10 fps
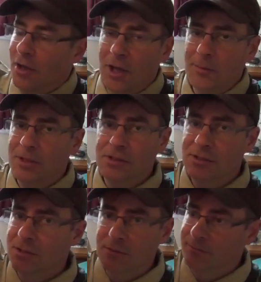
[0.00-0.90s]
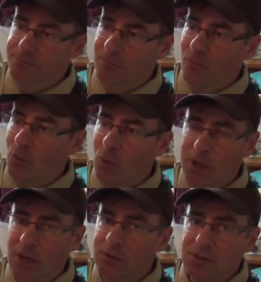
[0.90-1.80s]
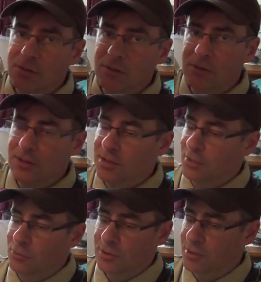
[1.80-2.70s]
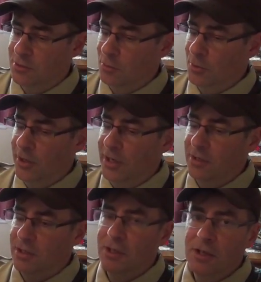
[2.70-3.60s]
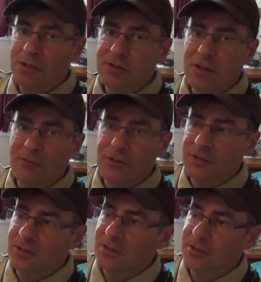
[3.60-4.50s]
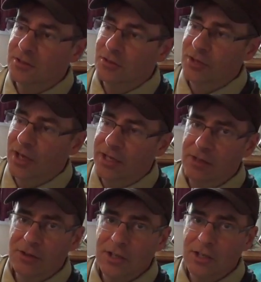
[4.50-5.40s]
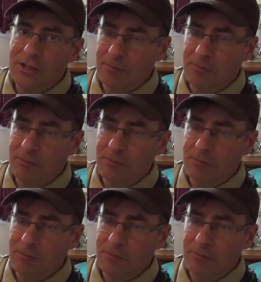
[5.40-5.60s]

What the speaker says: I mean, it's for 1 ounce. This thing is super handy. Stuffs into this little tiny thing and